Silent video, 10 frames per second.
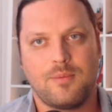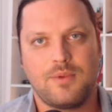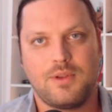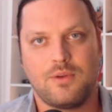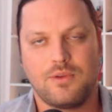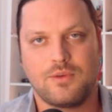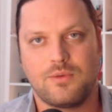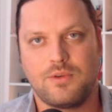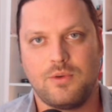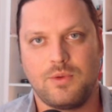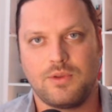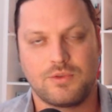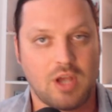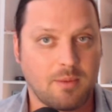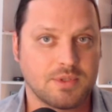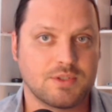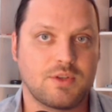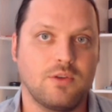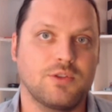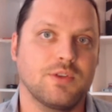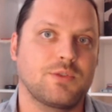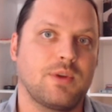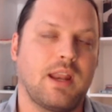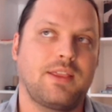you're doing your job as a socialist, right?